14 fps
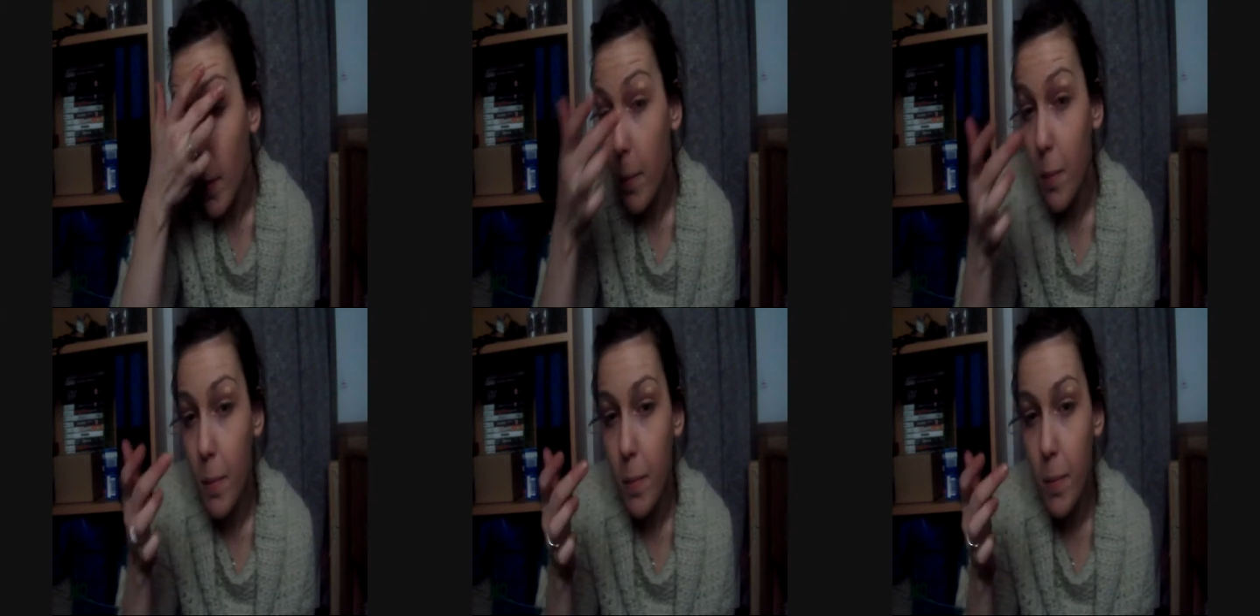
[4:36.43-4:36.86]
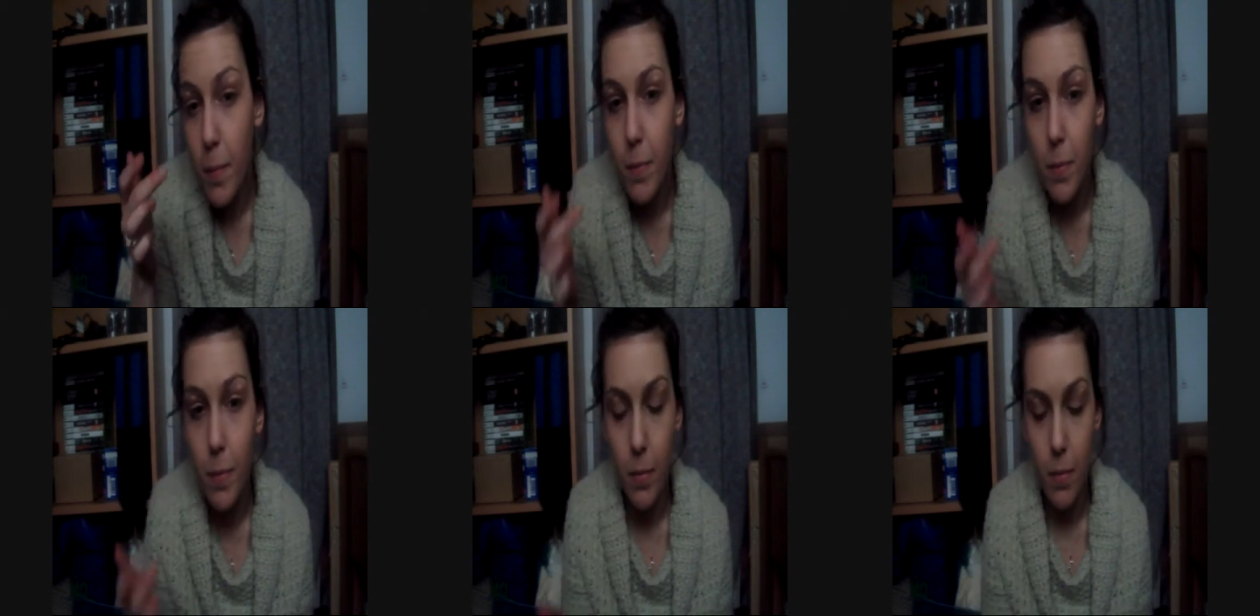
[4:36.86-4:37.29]
But
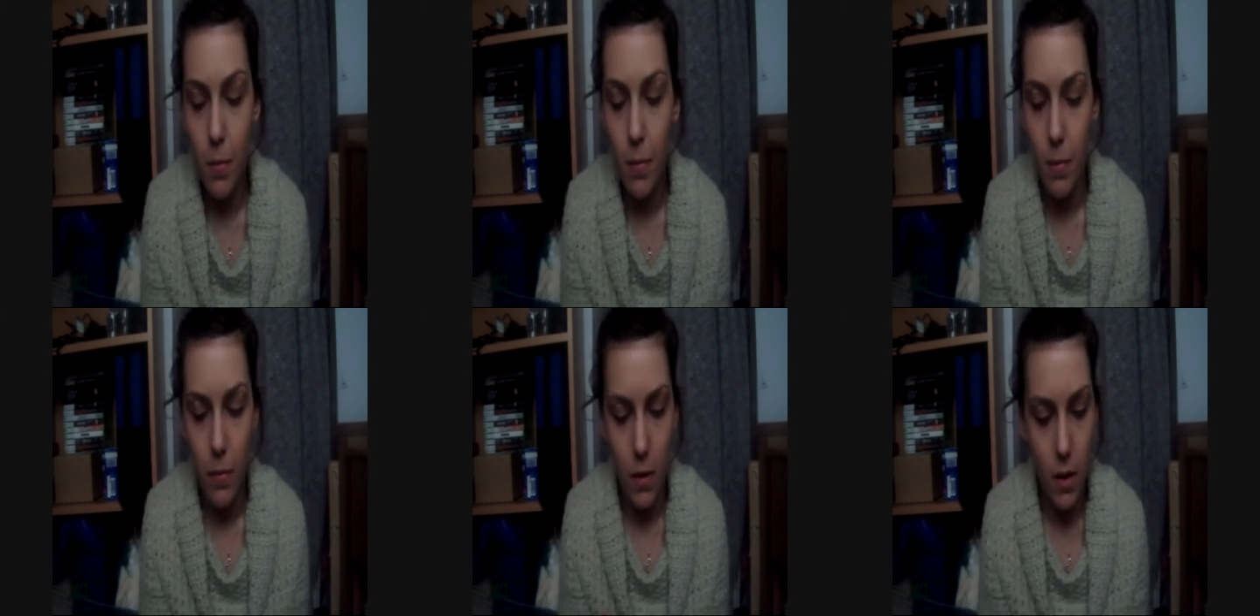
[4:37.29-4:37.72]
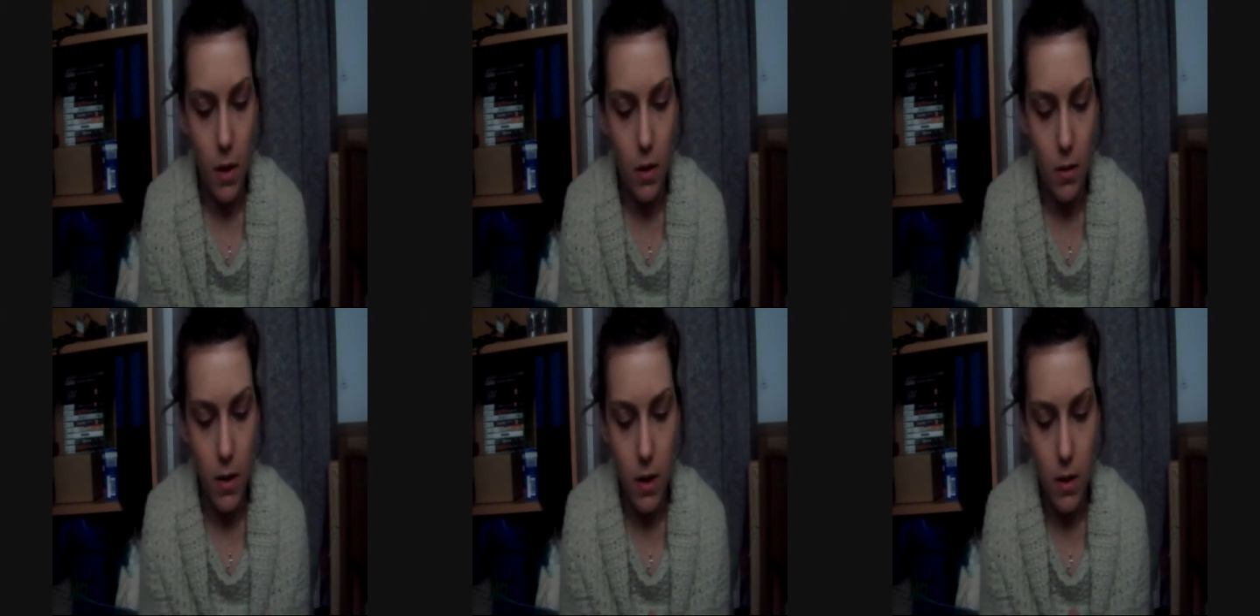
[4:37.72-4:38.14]

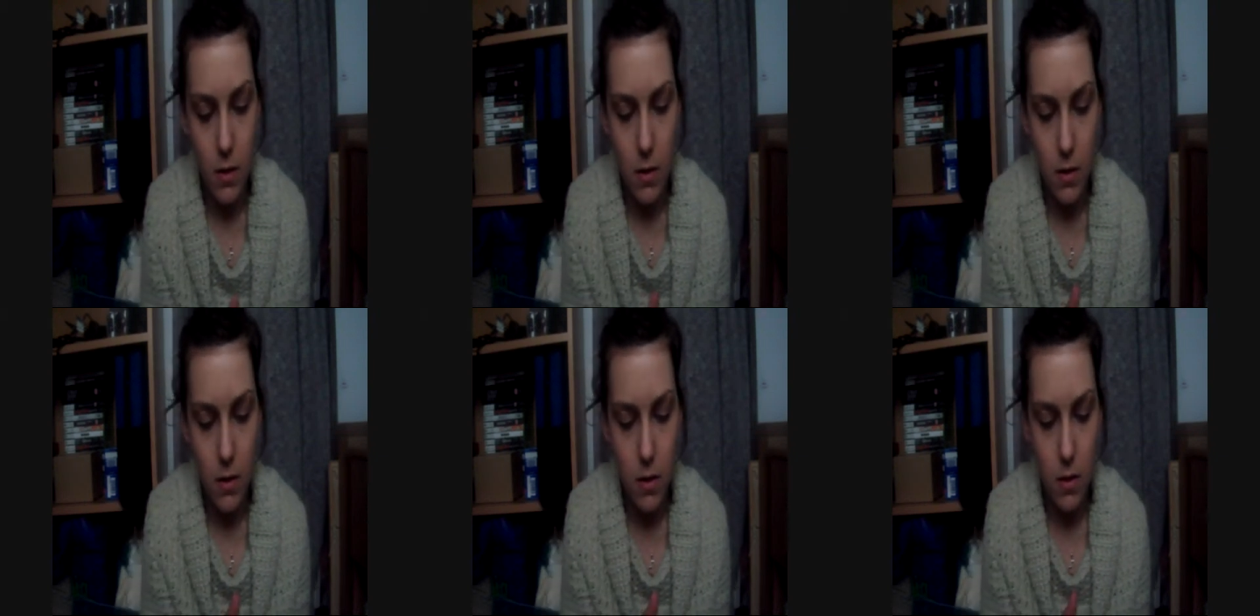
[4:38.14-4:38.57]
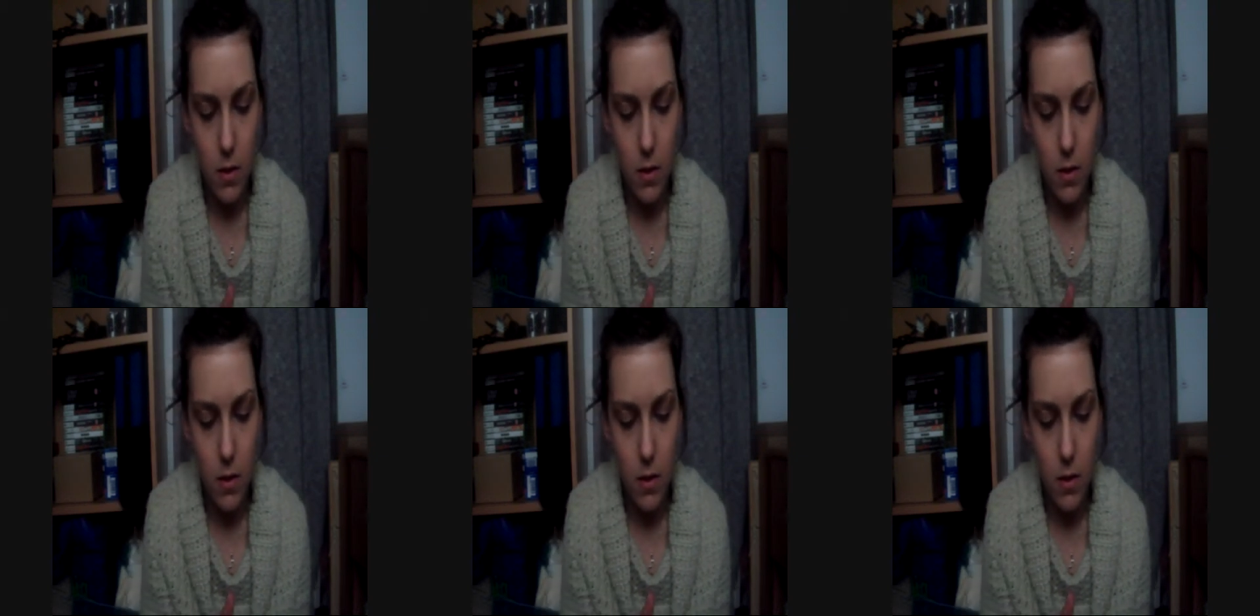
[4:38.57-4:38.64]
alright,